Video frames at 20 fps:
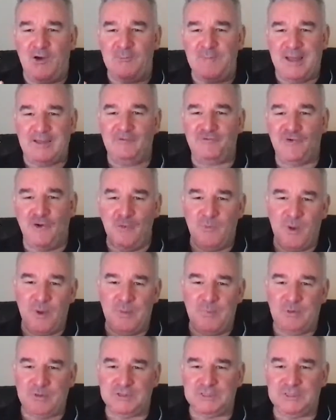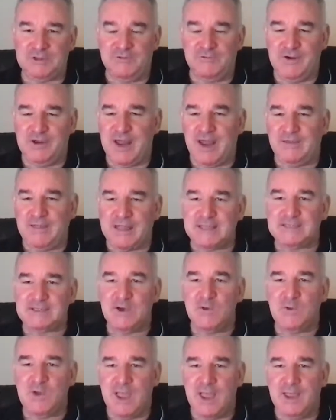man drawer where we put stuff in, and that's
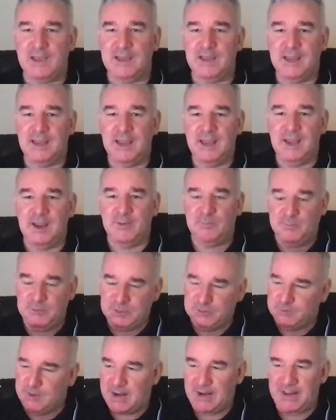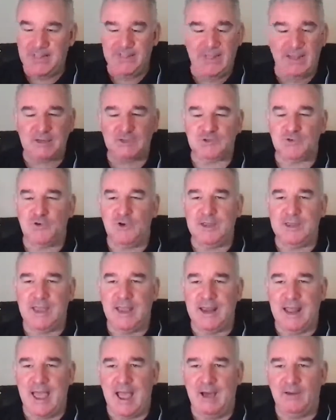okay. But just get it in that drawer and
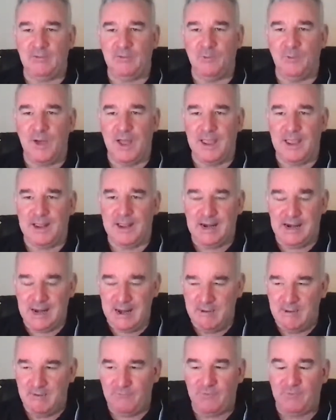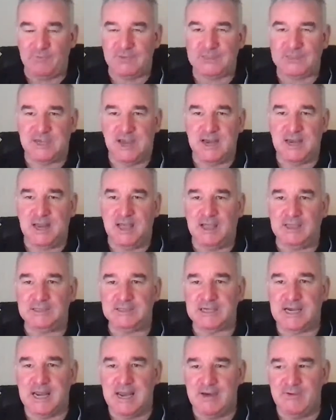get it out of the way and clear it from the sight lines,
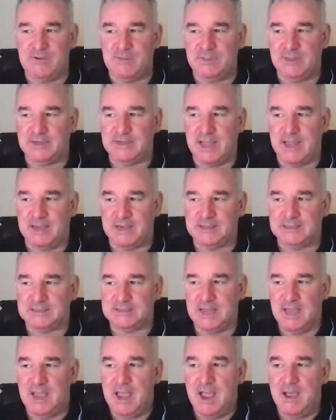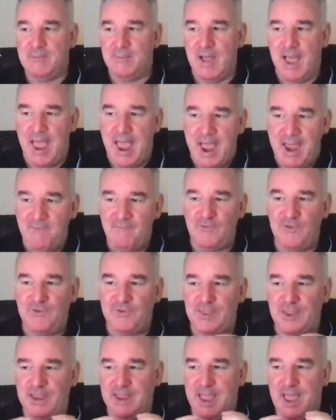clearing the decks. But
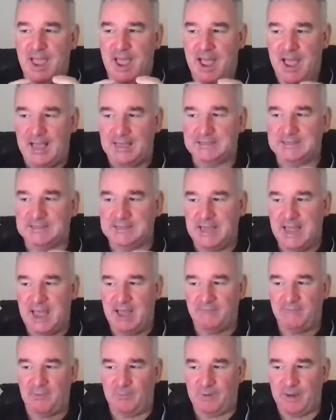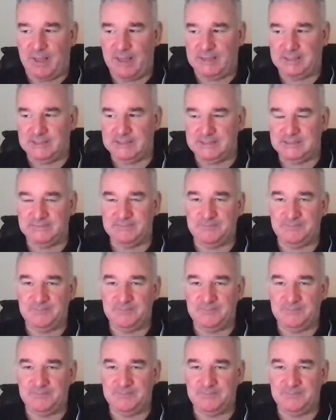everything has to have a place.